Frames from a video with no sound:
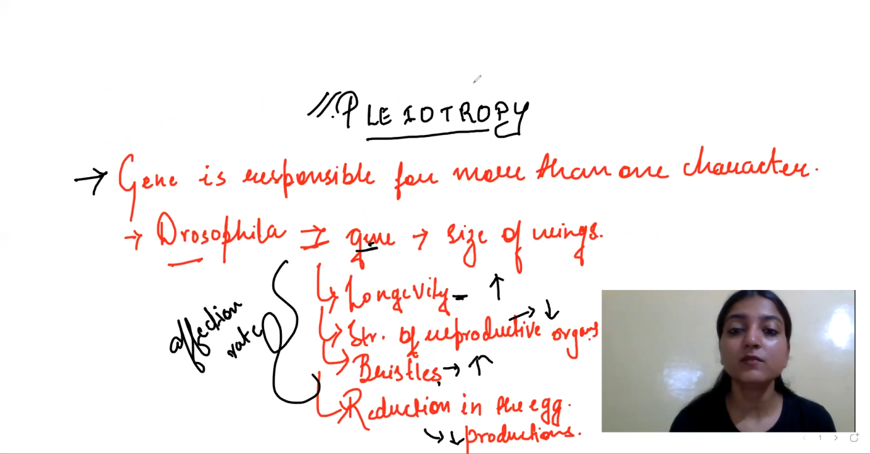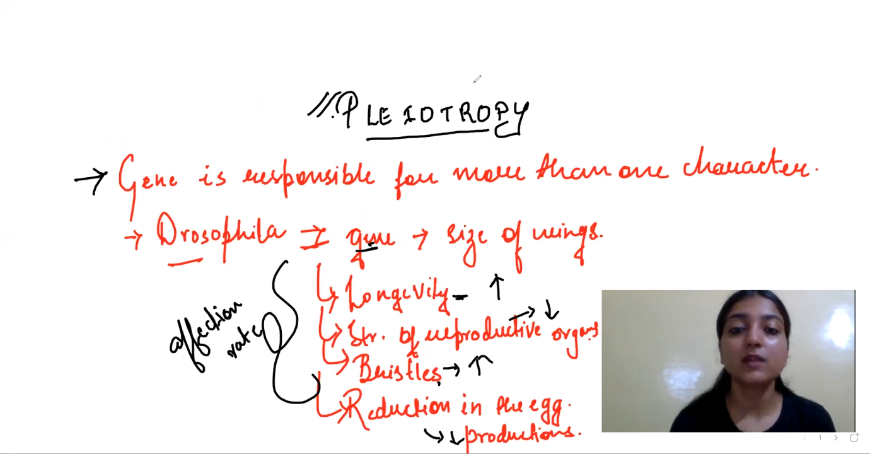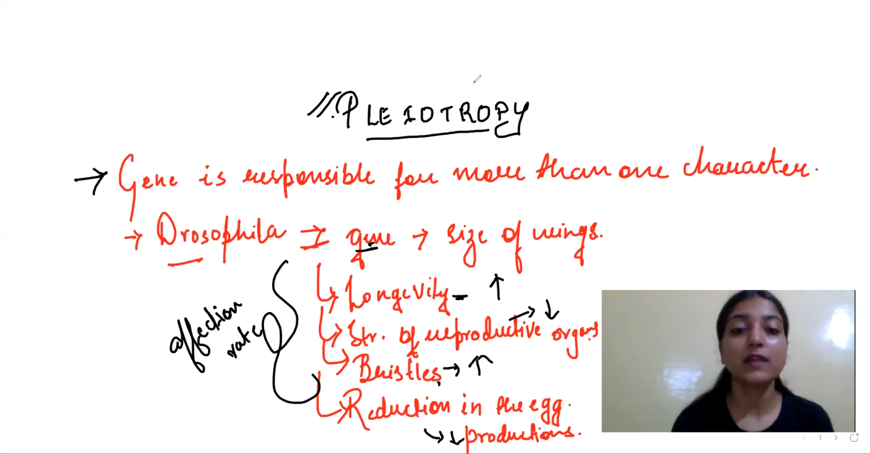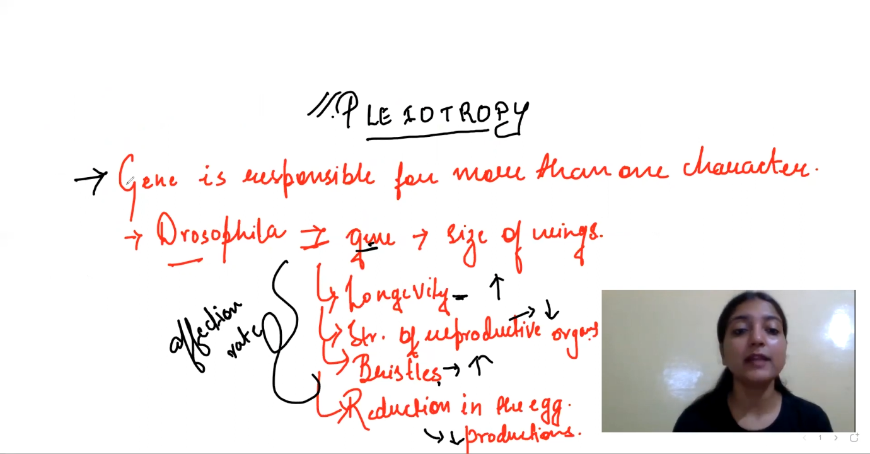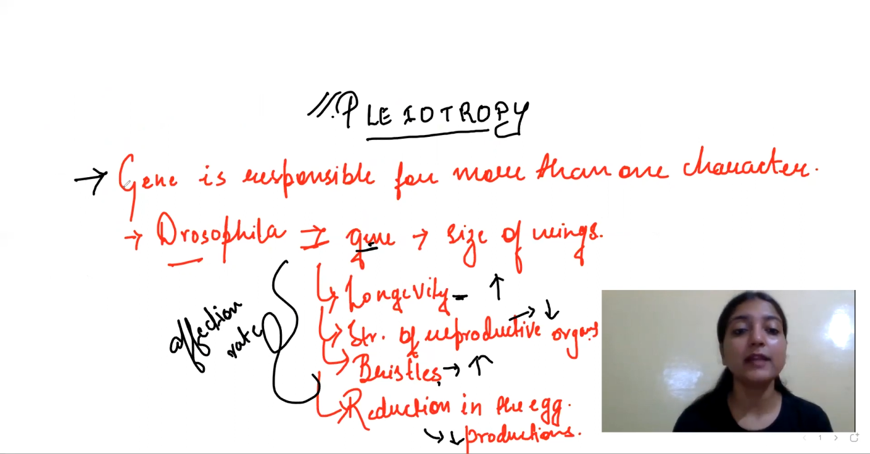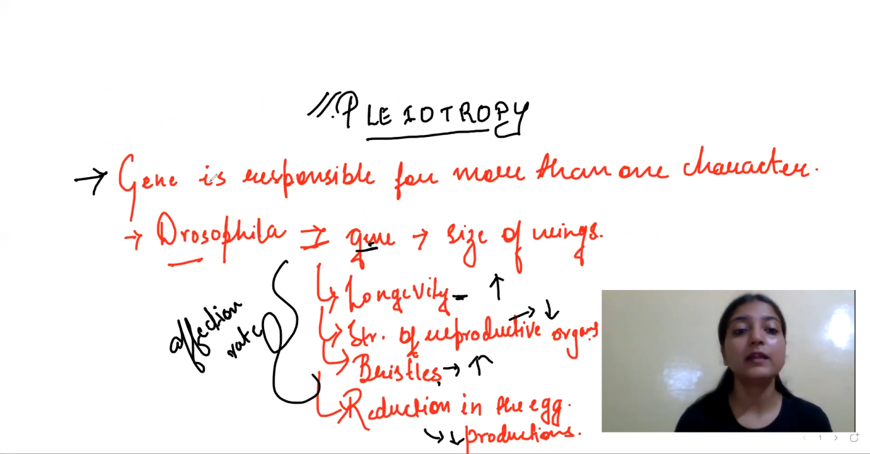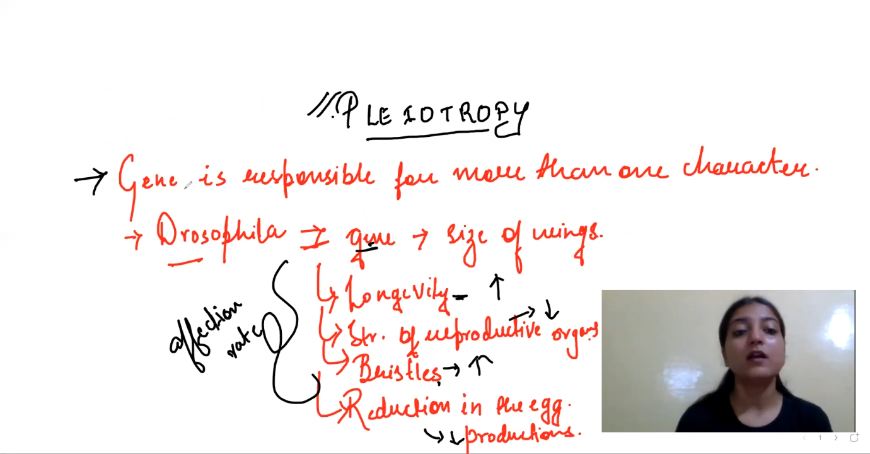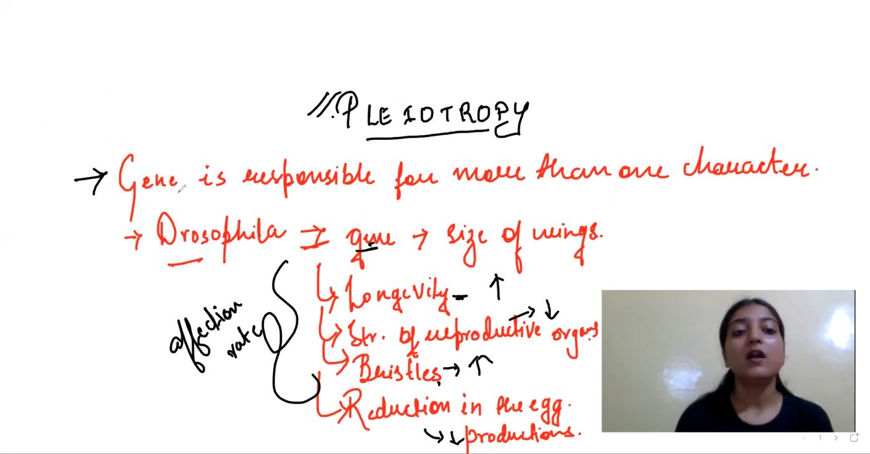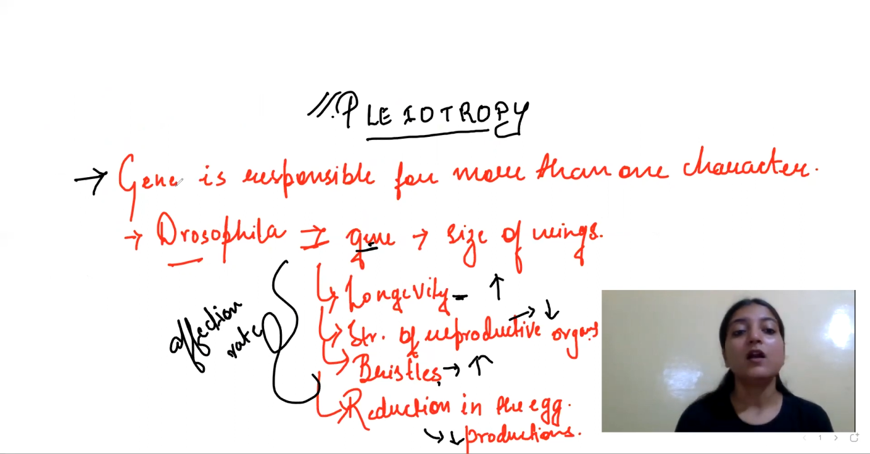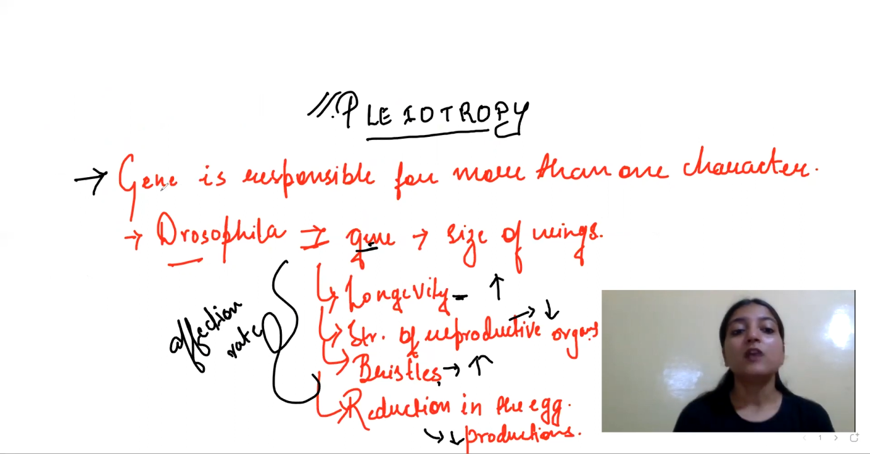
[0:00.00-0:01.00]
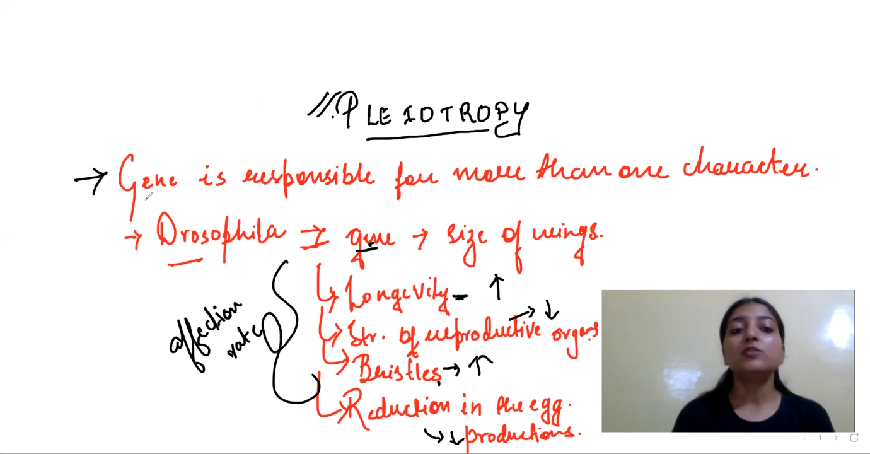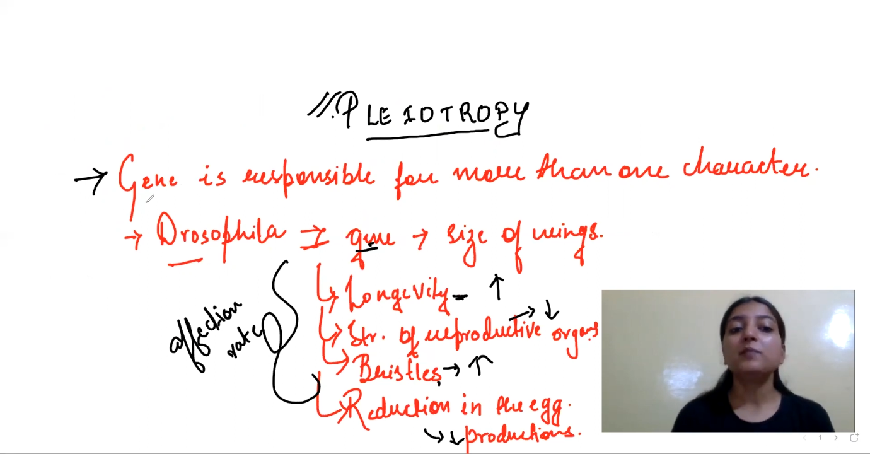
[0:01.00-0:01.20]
right? So